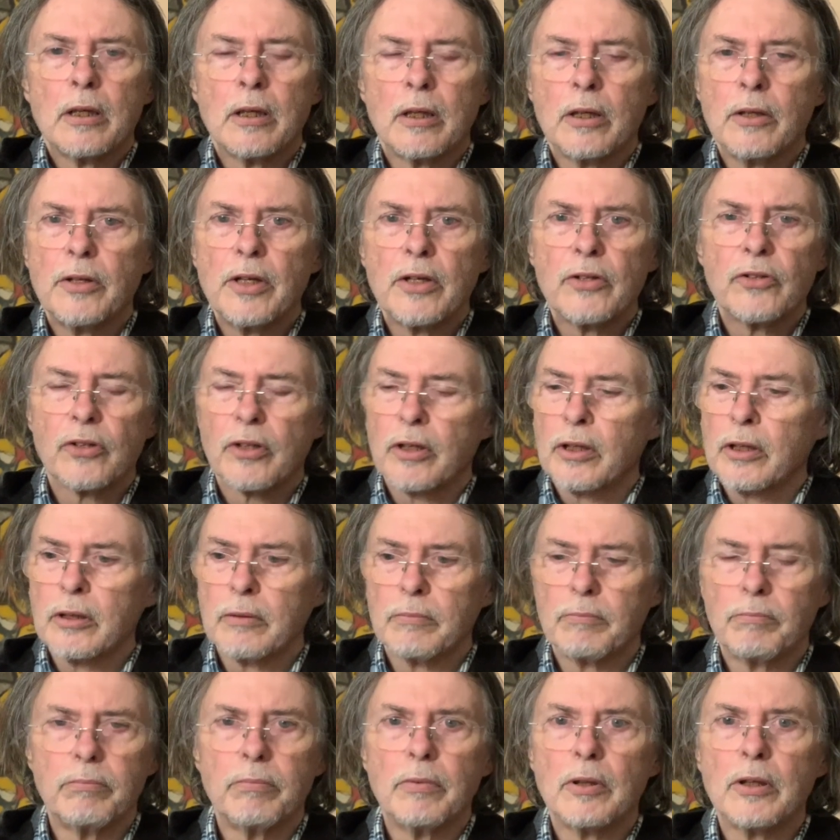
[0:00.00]
There's a
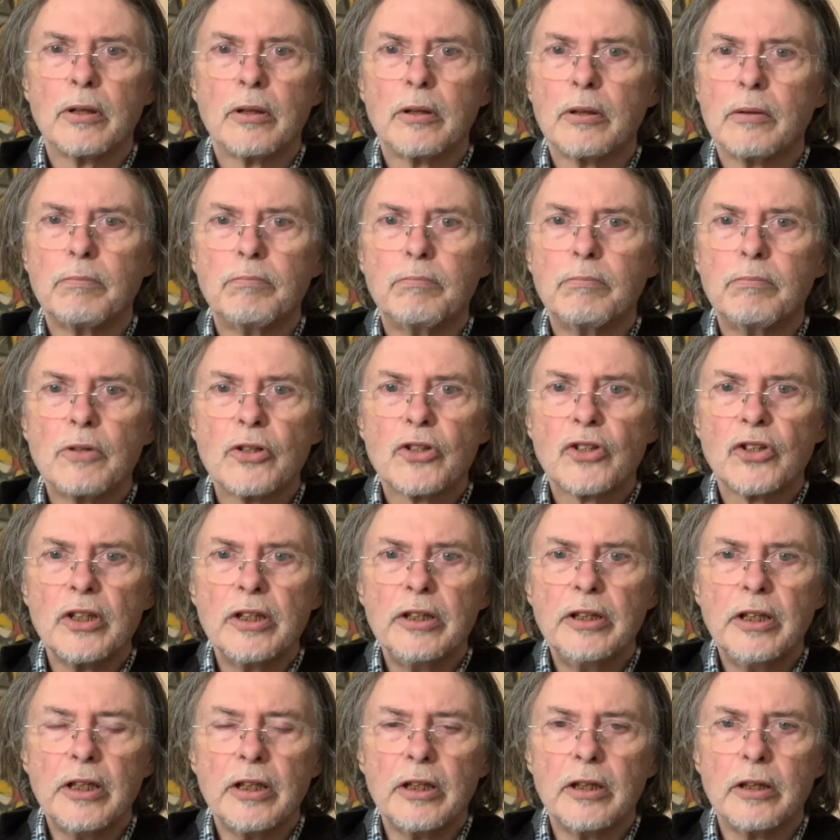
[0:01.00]

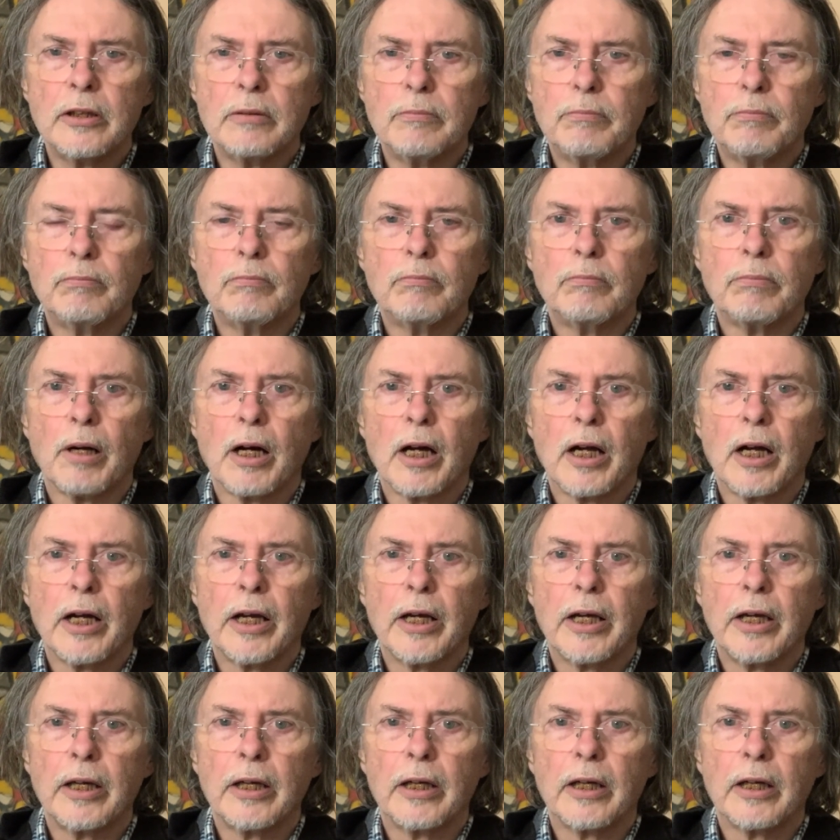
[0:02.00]
CD by
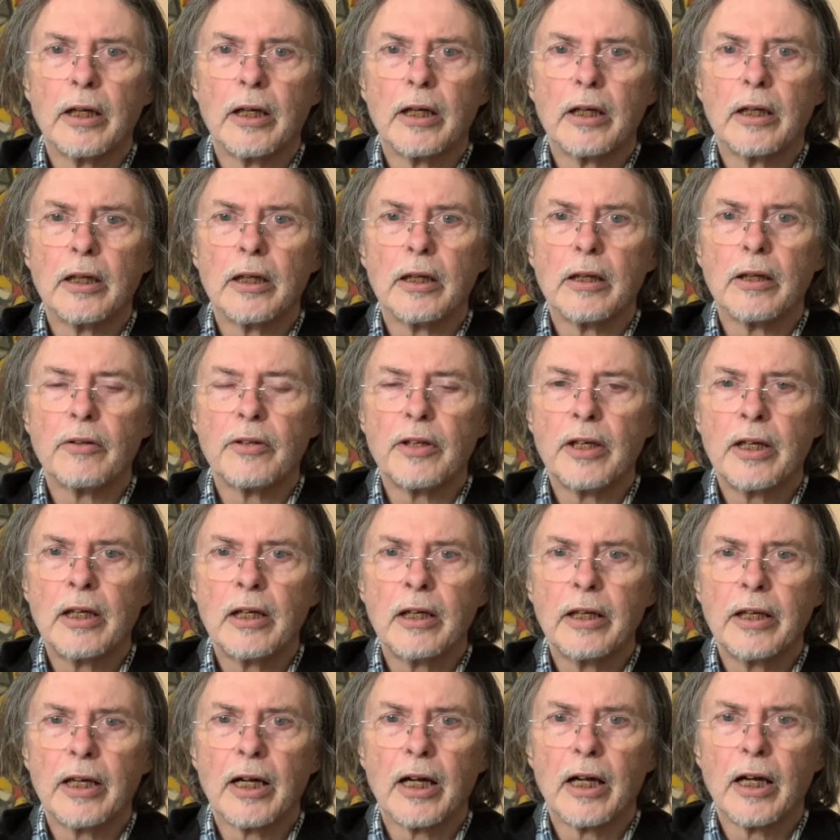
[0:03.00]
the
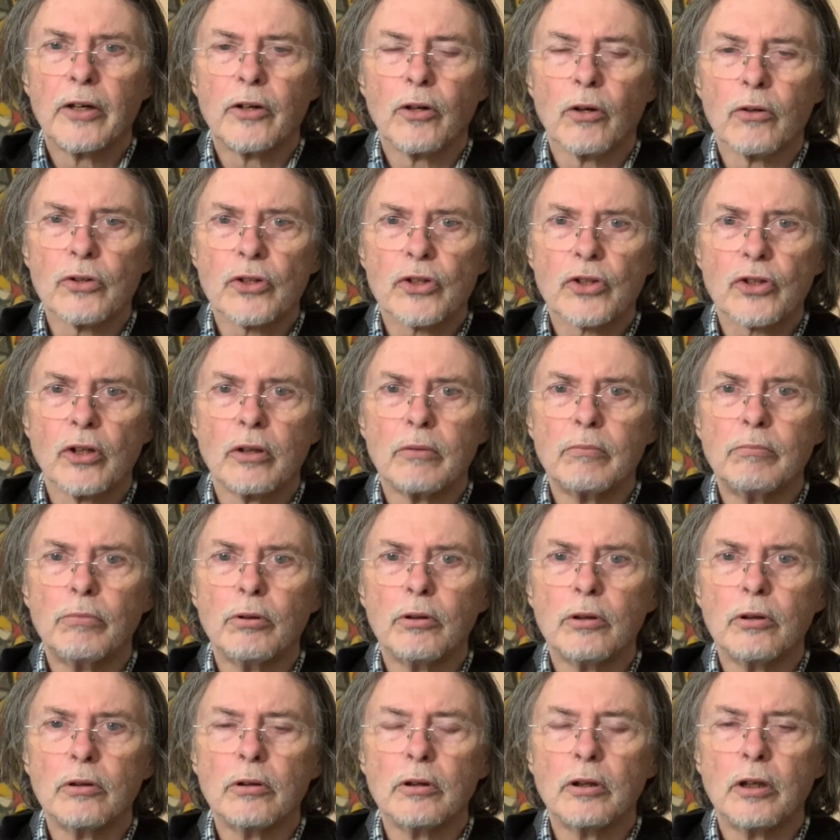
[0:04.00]
Hilliard
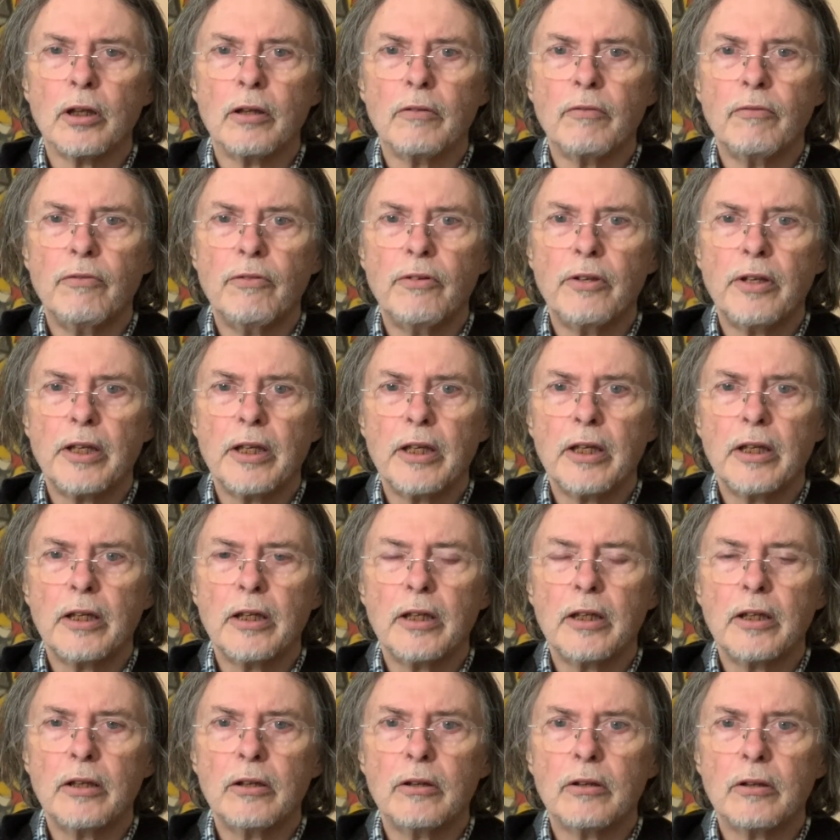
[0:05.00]
Ensemble of
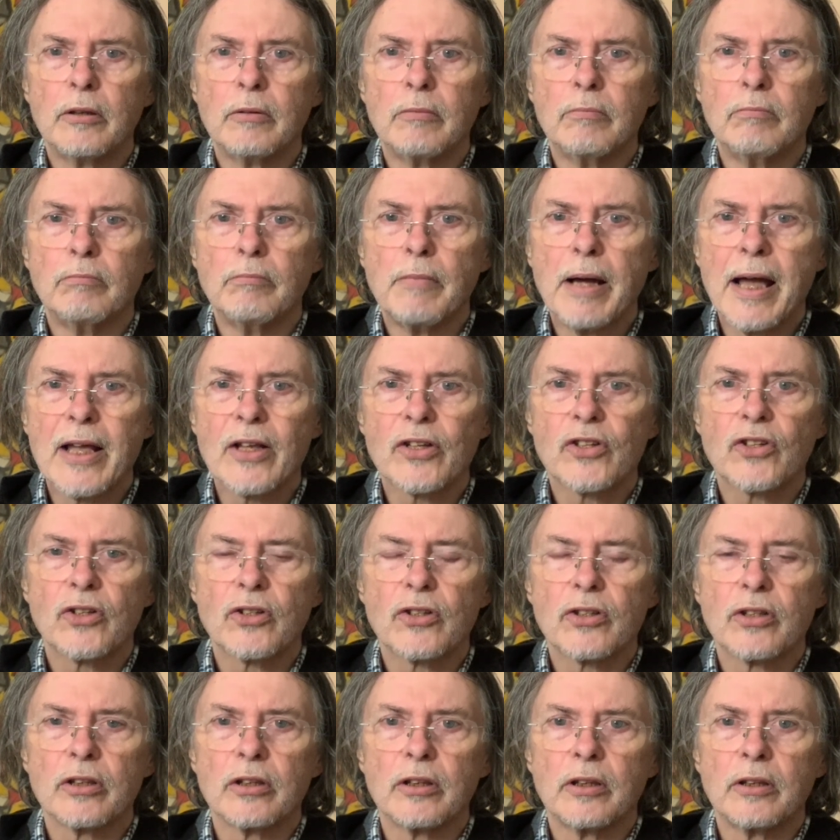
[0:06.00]
the
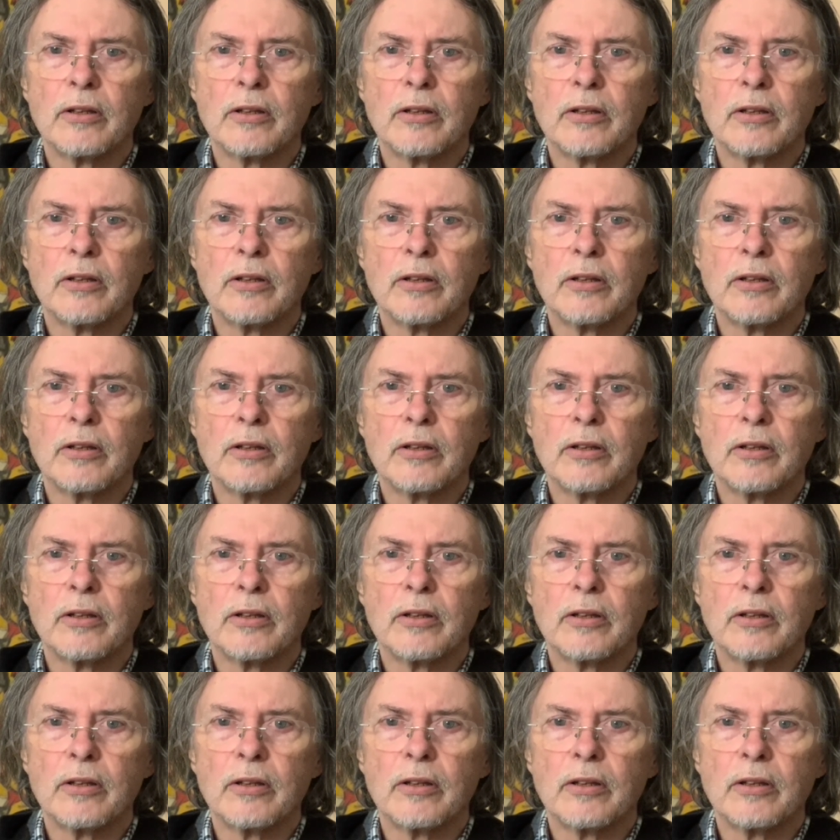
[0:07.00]
Mass